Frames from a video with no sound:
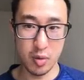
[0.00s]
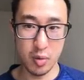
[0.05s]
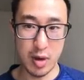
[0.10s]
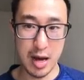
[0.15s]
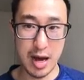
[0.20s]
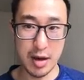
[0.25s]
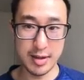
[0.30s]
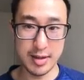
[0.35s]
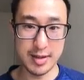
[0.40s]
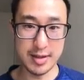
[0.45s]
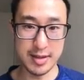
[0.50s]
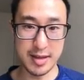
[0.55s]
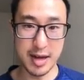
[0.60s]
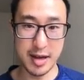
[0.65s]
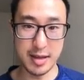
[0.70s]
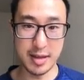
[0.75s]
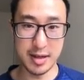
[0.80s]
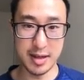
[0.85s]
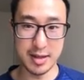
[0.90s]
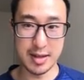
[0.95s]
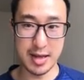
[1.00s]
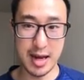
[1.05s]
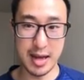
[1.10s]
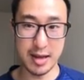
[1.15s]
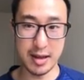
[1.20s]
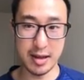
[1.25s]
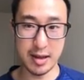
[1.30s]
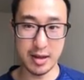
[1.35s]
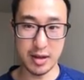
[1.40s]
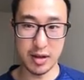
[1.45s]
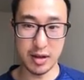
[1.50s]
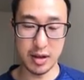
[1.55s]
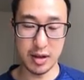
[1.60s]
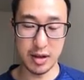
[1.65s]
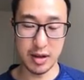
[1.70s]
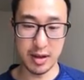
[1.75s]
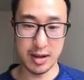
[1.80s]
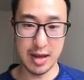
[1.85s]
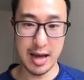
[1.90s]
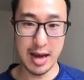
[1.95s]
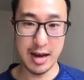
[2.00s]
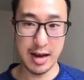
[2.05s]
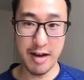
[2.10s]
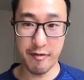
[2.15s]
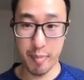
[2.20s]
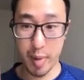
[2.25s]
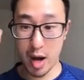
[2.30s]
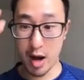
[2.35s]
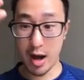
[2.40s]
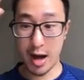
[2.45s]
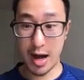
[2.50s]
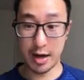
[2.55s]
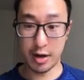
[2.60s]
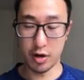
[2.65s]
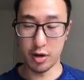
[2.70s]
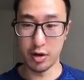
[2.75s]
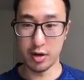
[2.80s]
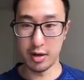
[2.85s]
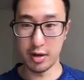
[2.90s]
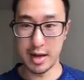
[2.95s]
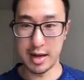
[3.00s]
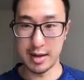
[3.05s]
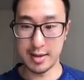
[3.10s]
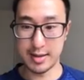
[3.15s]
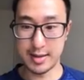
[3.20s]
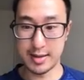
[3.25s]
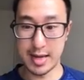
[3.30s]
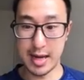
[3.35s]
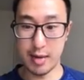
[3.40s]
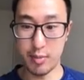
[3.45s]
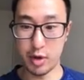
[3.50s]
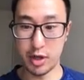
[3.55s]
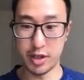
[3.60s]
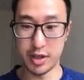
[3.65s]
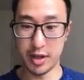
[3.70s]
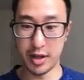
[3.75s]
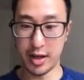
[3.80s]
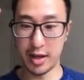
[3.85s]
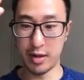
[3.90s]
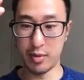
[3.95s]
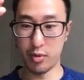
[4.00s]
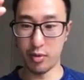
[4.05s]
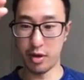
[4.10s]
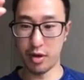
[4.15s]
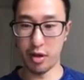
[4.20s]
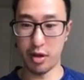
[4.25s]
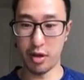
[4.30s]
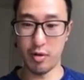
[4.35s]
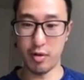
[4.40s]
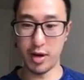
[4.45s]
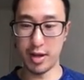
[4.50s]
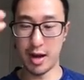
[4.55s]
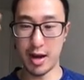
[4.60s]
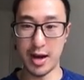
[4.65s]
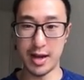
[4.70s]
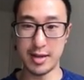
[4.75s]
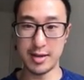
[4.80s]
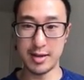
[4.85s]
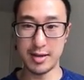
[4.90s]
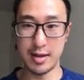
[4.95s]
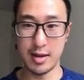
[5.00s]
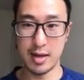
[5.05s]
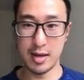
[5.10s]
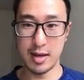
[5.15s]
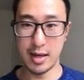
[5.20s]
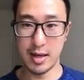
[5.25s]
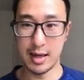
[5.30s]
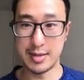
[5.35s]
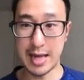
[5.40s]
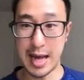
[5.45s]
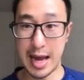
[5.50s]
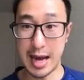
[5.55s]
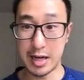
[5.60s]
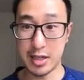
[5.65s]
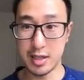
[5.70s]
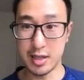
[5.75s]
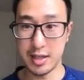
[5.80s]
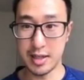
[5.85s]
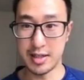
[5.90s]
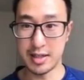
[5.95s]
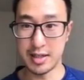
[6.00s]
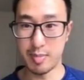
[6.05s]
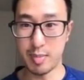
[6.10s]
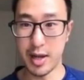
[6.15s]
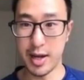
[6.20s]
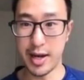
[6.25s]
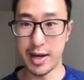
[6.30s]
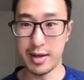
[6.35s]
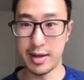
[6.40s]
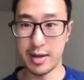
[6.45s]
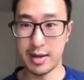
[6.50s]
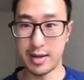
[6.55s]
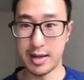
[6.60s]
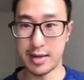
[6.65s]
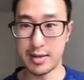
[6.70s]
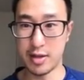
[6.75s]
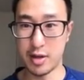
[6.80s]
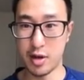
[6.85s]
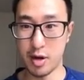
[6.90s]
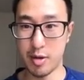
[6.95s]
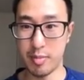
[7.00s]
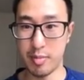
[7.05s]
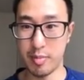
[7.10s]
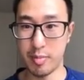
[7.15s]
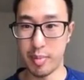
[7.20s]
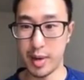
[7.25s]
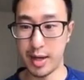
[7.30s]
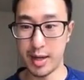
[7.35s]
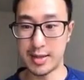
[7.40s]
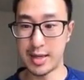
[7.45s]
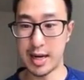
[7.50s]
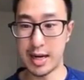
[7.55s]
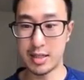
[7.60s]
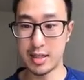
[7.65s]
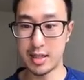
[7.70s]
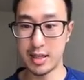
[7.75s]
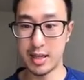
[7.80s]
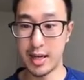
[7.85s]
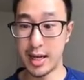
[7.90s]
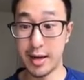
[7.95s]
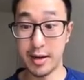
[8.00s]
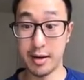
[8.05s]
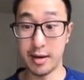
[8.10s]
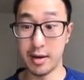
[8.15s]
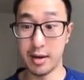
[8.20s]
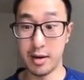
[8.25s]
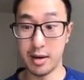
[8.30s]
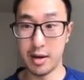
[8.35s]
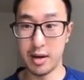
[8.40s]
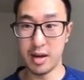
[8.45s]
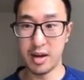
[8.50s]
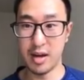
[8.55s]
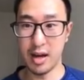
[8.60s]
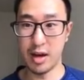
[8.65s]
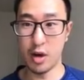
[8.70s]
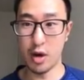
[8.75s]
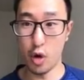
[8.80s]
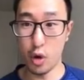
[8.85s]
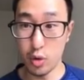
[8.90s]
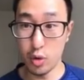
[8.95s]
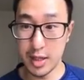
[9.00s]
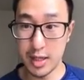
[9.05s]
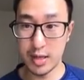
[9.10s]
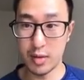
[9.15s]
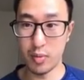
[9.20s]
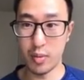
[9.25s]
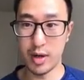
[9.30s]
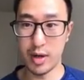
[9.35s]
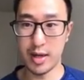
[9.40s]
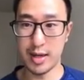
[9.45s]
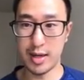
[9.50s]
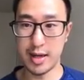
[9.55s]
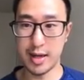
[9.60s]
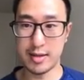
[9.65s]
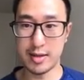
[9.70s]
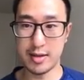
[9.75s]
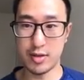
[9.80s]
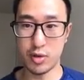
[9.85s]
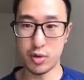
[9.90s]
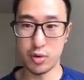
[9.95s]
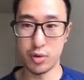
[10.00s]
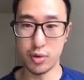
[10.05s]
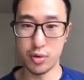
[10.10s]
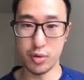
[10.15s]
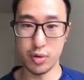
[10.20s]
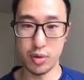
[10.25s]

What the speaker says: how this is done is that nav bar icon, that sandwich thing with the 3 lines, is actually displayed in desktop, but it's actually hidden, and only when it gets to